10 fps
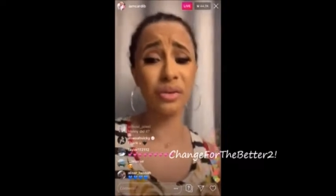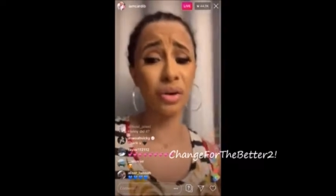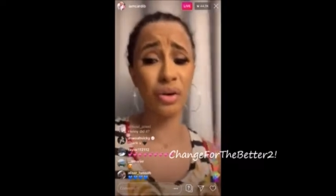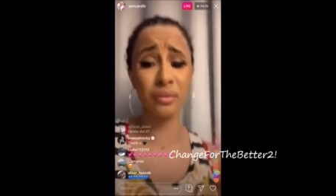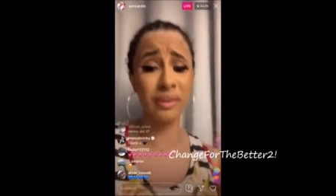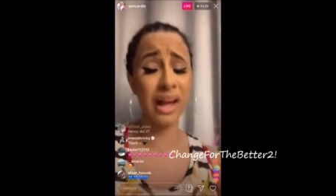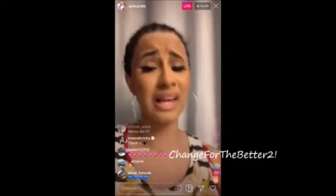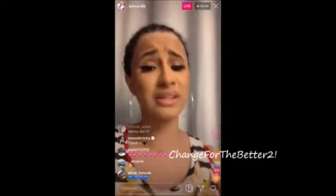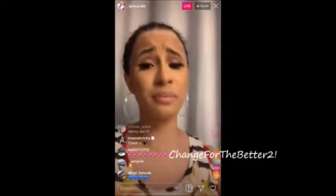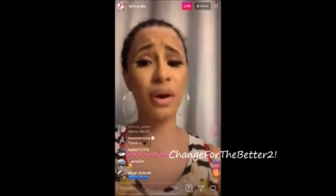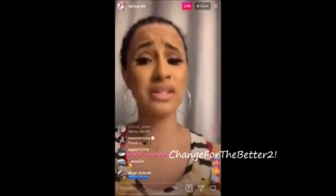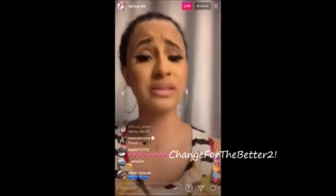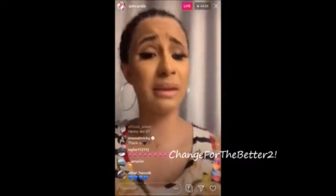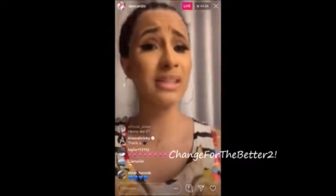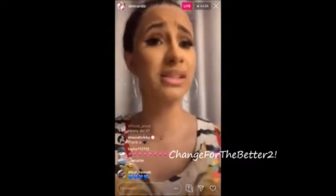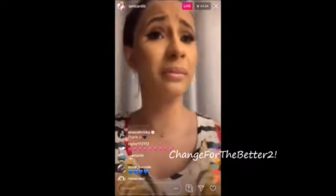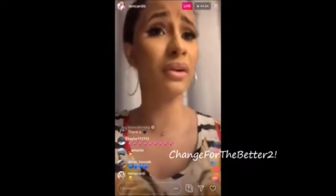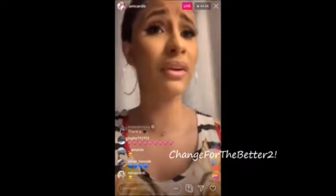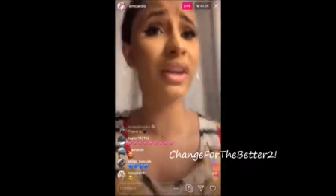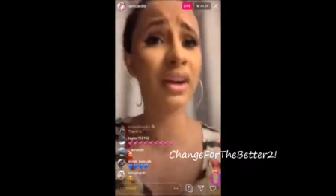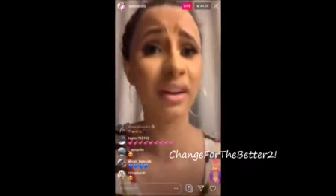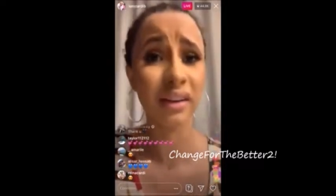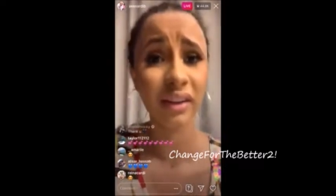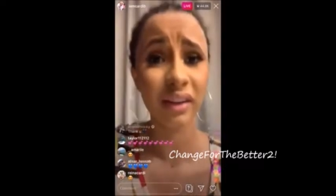don't know. It hasn't processed my stomach really good.